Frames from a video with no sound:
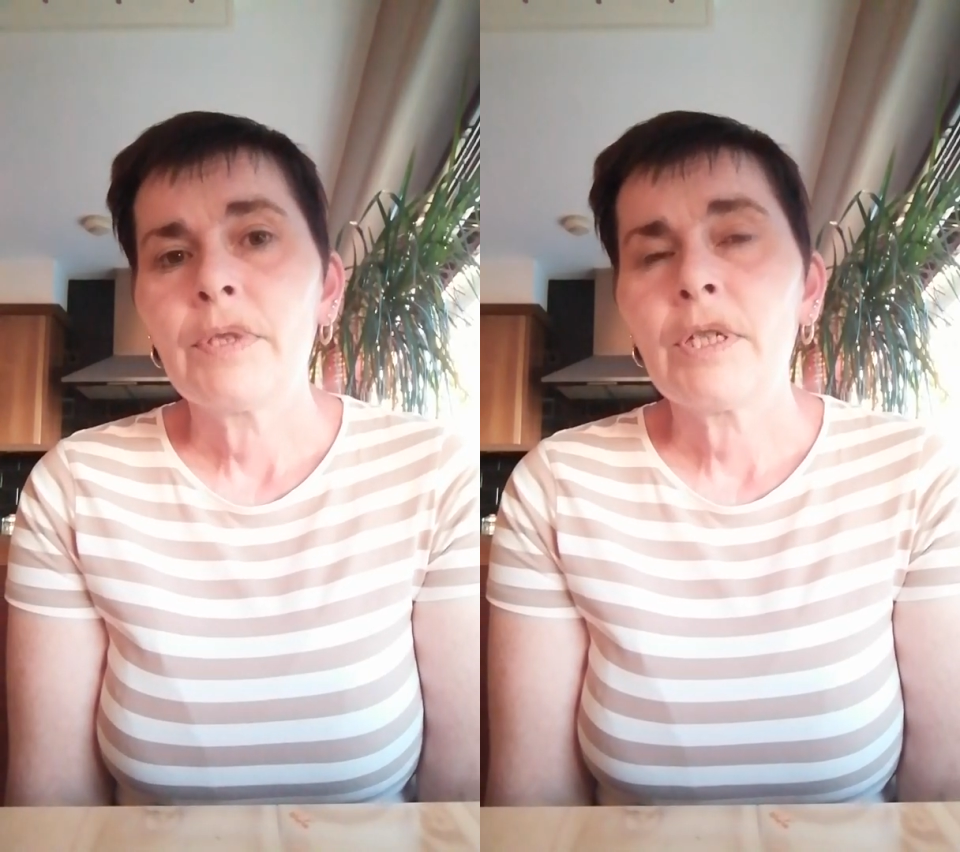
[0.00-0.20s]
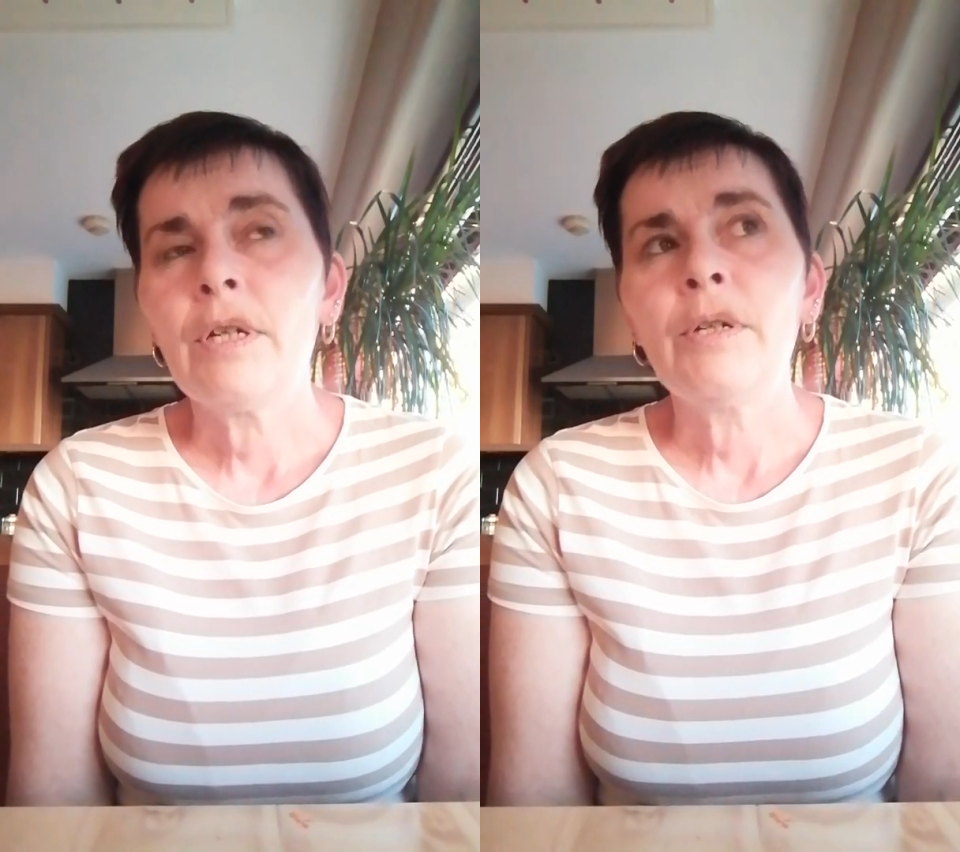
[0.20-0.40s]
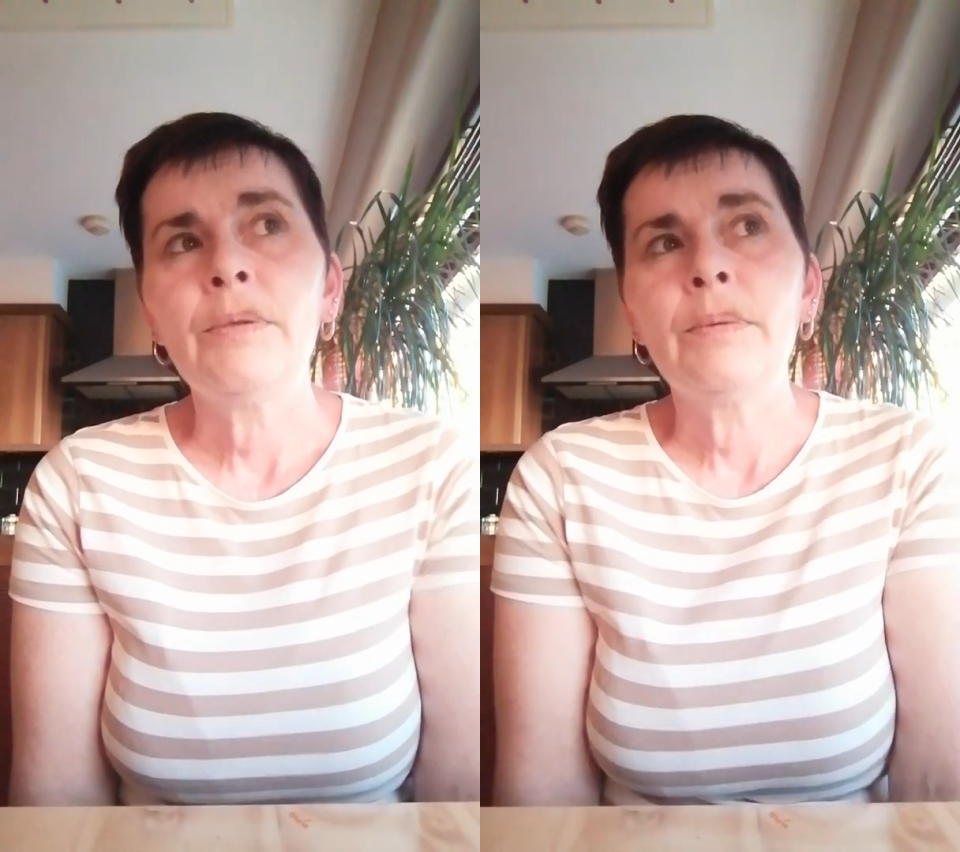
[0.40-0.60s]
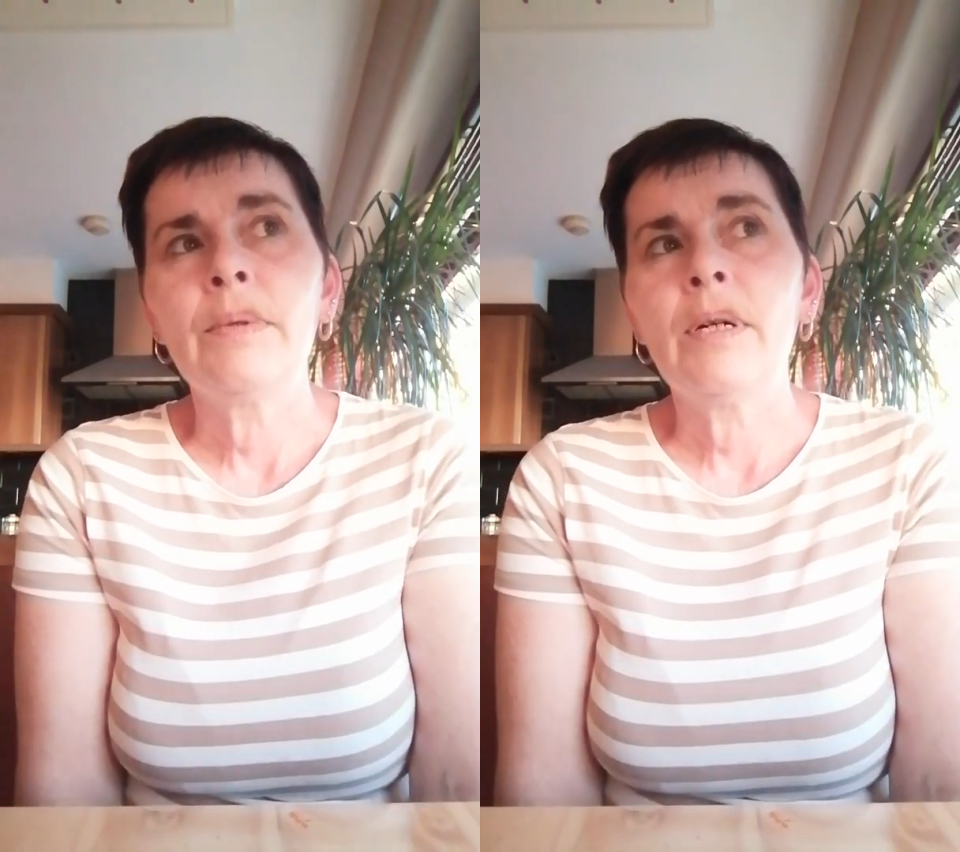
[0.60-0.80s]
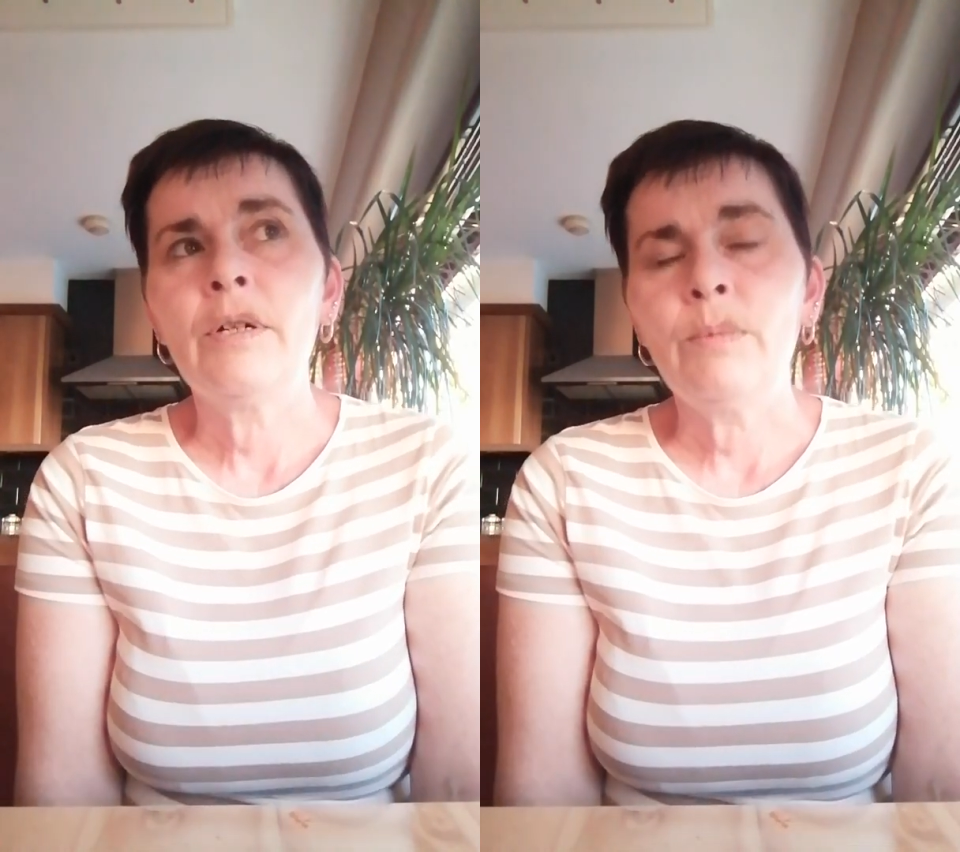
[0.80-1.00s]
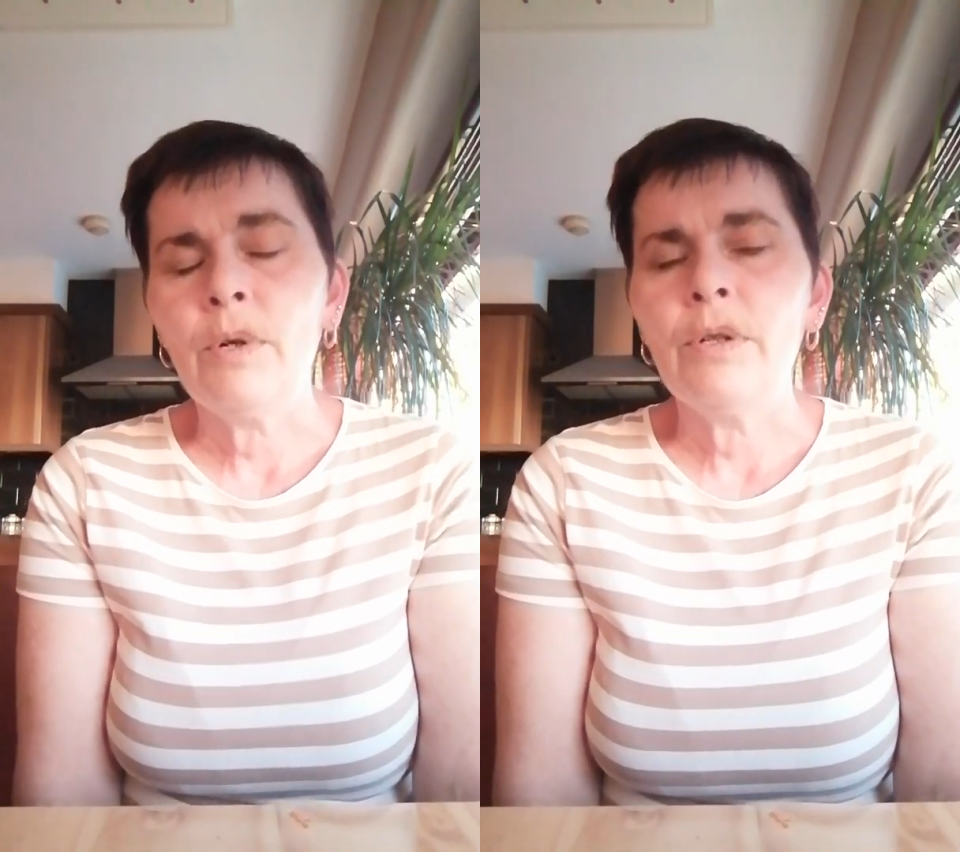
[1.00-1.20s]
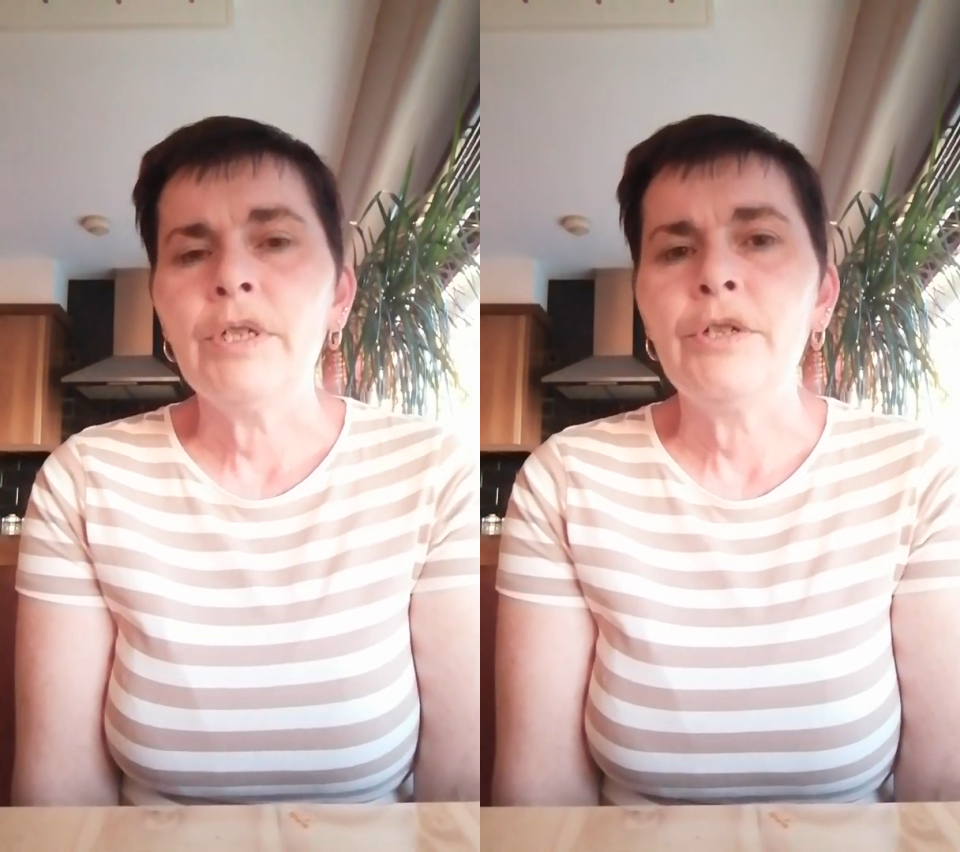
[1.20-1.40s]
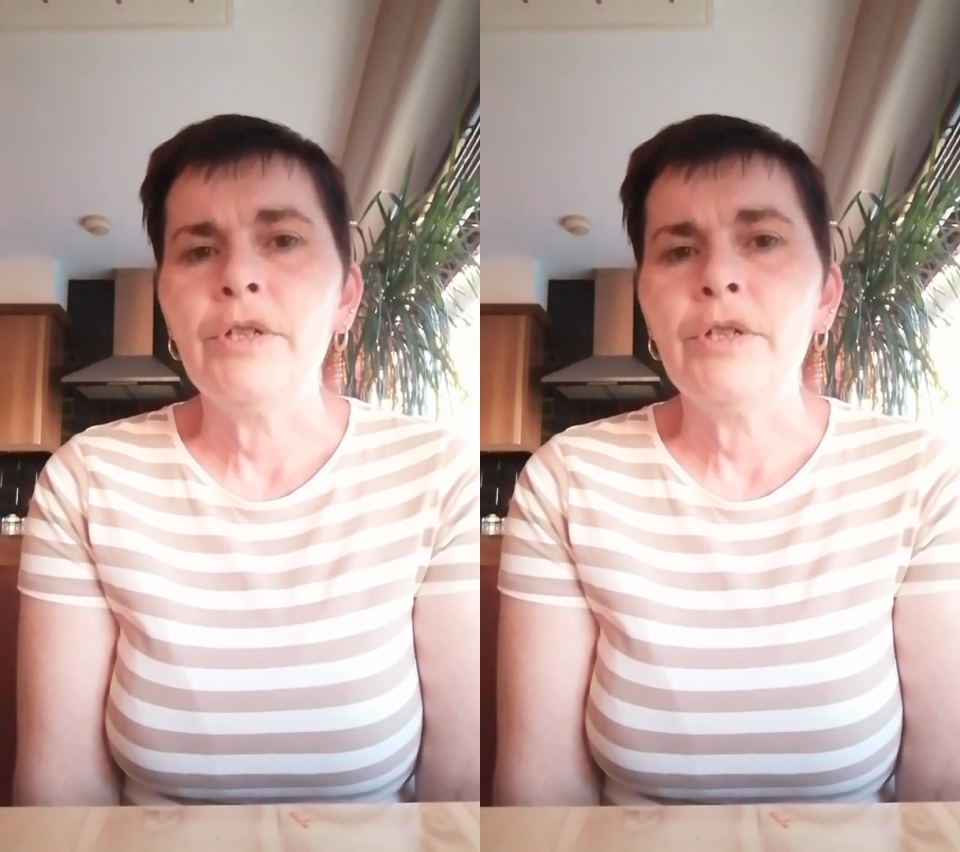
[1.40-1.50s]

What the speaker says: So I wanted to